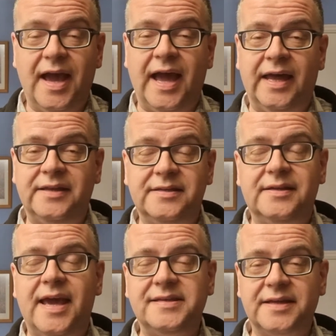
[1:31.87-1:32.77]
And
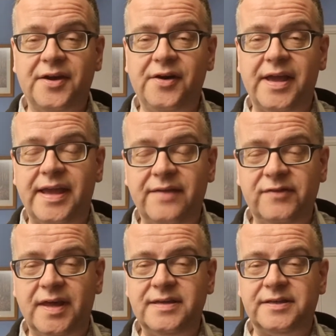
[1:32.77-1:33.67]
Hezekiah,
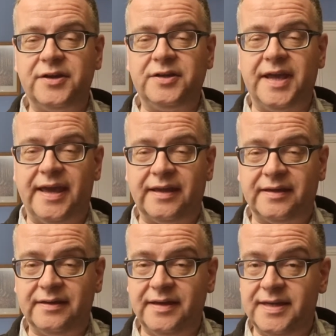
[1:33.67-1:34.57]
even though he's a good
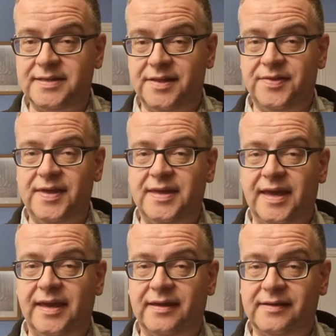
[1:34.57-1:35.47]
king, isn't the
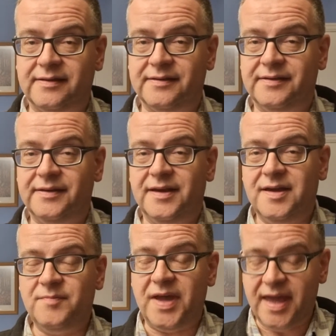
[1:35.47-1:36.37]
king.
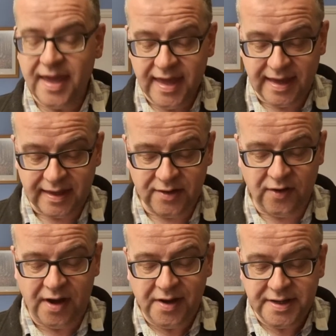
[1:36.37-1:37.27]
But here,
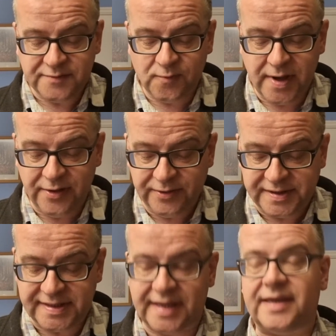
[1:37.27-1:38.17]
your eyes will
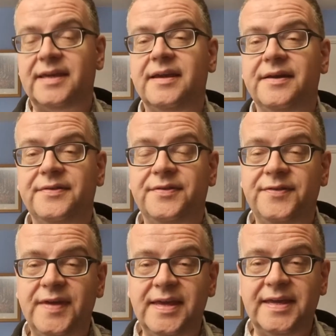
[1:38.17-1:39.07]
see
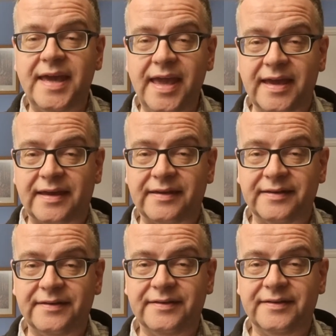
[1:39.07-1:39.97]
the king.
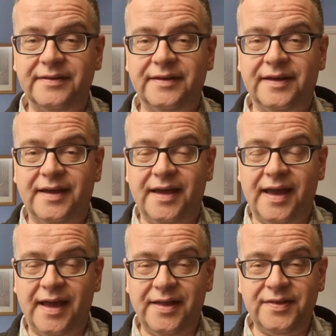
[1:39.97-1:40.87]

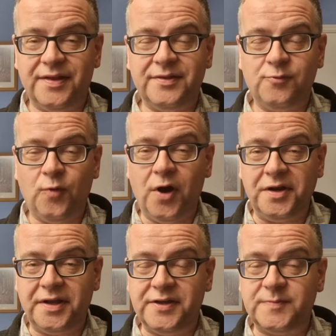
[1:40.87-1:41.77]
The
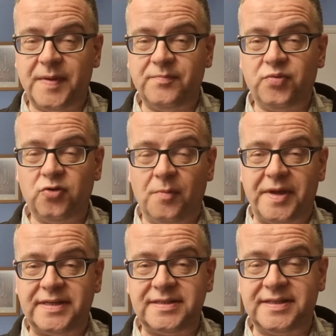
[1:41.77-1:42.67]
one who's been
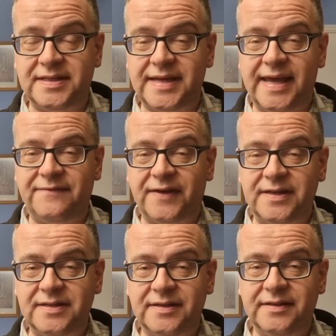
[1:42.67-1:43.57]
promised to
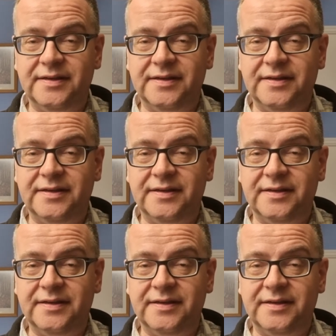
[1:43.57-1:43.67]
David